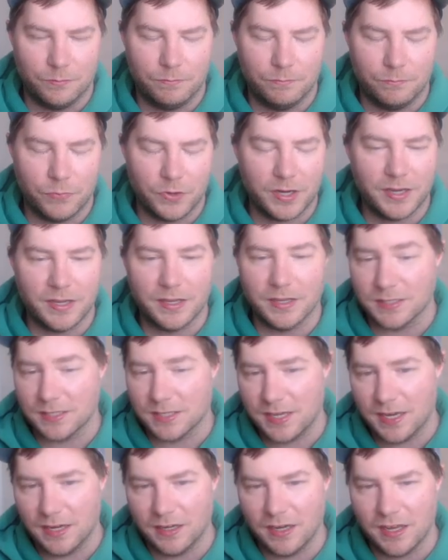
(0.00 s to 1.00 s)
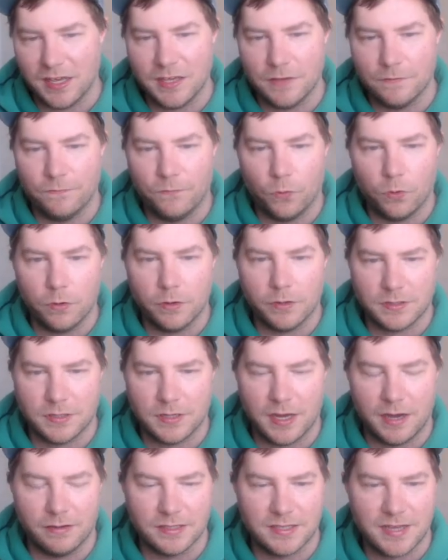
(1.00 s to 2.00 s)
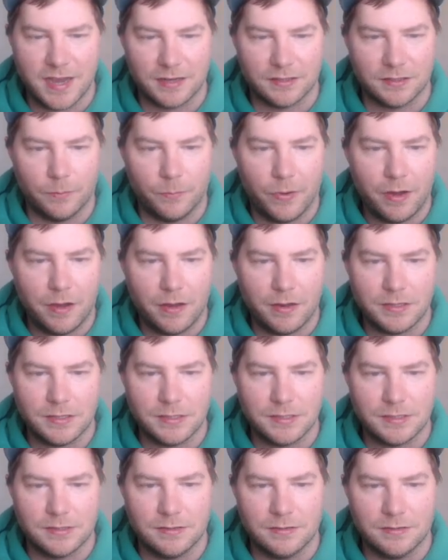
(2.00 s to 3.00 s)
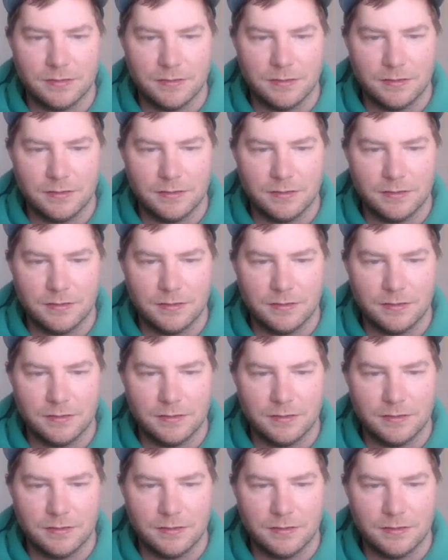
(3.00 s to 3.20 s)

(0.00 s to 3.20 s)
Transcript: bringing his king to e4 to now attack the pawns,